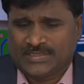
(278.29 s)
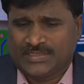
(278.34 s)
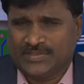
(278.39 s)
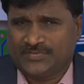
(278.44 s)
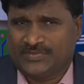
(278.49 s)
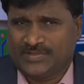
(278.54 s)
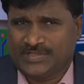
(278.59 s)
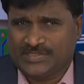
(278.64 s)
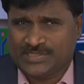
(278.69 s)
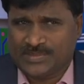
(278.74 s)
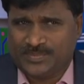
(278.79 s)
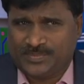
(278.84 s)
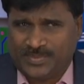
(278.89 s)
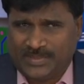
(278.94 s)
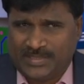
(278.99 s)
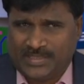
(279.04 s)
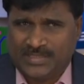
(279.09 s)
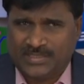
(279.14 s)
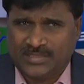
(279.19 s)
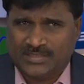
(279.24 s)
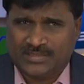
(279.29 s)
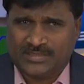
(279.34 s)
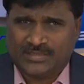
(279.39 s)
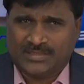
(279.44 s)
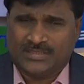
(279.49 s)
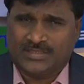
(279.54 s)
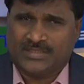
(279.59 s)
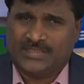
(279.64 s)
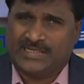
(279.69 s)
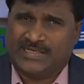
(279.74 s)
If it is a P,
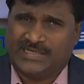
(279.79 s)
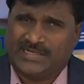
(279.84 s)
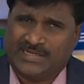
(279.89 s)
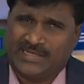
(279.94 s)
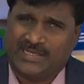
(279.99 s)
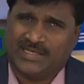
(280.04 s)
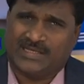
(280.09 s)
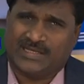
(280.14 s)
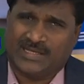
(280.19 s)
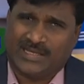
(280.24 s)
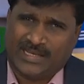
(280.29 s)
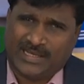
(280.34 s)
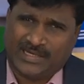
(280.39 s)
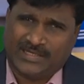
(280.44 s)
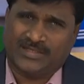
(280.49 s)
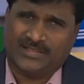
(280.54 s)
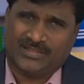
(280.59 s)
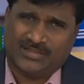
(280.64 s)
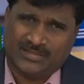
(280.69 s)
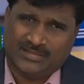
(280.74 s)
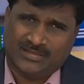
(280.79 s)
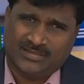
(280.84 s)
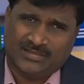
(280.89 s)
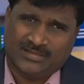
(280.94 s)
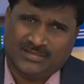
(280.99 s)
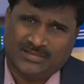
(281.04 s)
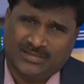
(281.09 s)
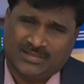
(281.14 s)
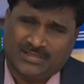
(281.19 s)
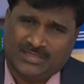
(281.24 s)
take N
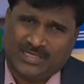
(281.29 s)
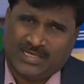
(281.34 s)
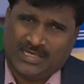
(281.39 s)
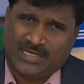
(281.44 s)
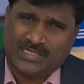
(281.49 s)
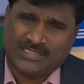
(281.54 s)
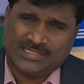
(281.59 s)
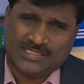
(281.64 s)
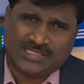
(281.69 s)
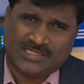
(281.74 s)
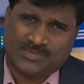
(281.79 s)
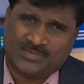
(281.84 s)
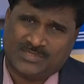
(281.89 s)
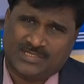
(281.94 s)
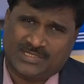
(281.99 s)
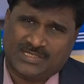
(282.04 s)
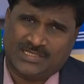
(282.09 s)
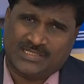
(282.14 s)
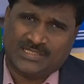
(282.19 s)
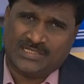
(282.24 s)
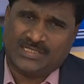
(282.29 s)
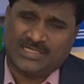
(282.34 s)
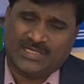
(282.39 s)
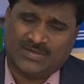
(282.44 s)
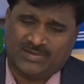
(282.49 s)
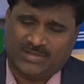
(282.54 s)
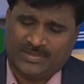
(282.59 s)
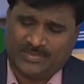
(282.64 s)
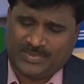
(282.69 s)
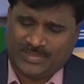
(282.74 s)
as a substrate and
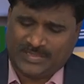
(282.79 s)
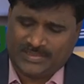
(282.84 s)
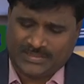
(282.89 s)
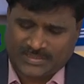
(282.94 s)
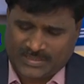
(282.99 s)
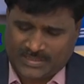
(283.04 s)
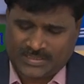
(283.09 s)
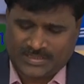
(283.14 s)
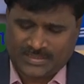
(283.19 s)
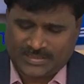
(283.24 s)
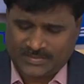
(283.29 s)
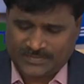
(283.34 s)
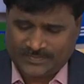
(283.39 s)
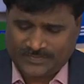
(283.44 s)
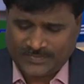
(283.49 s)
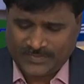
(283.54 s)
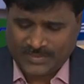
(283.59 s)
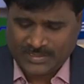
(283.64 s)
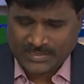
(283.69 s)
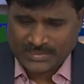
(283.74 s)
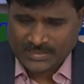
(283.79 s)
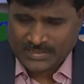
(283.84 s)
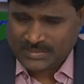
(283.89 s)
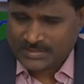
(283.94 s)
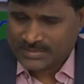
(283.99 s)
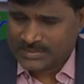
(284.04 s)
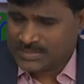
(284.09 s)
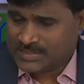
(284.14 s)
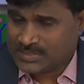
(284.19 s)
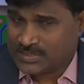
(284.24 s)
develop on that.
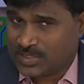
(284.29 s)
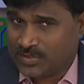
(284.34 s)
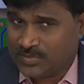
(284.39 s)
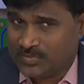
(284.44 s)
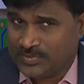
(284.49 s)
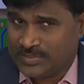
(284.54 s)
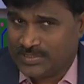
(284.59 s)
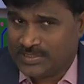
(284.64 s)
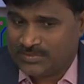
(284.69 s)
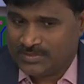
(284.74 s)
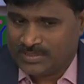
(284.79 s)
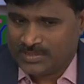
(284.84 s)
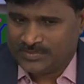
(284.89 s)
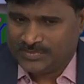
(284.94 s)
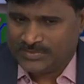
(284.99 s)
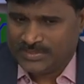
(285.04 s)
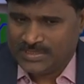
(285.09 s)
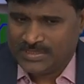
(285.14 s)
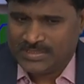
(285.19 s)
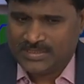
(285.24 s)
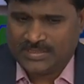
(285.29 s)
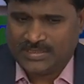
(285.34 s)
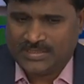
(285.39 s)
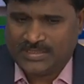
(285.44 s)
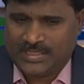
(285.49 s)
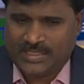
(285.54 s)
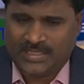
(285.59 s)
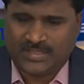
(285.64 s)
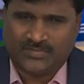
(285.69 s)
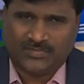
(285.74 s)
This is how we develop the
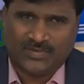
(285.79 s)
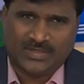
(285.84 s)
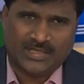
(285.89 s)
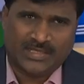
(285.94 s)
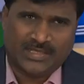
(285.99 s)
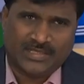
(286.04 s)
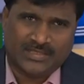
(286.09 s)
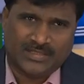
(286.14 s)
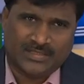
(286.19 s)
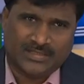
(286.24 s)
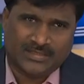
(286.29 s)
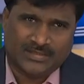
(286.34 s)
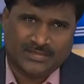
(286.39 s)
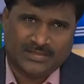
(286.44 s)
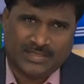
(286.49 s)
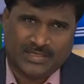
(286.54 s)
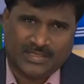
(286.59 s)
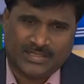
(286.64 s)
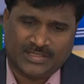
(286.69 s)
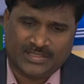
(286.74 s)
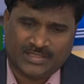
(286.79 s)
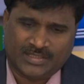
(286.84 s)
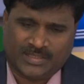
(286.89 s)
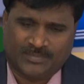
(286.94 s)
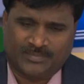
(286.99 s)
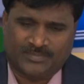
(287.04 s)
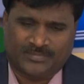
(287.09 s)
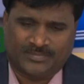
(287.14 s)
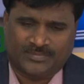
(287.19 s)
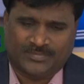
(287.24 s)
n-well and n
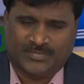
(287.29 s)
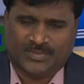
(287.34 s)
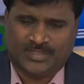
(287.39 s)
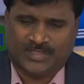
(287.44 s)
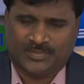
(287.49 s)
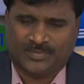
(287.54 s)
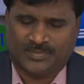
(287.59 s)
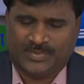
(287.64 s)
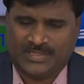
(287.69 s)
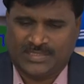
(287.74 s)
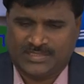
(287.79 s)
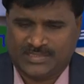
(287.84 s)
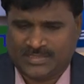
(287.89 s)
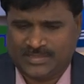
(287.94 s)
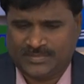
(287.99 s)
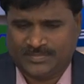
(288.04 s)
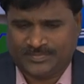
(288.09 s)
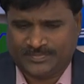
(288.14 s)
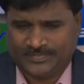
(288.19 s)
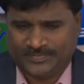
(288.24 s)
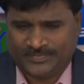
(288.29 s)
N-tab or p-tub.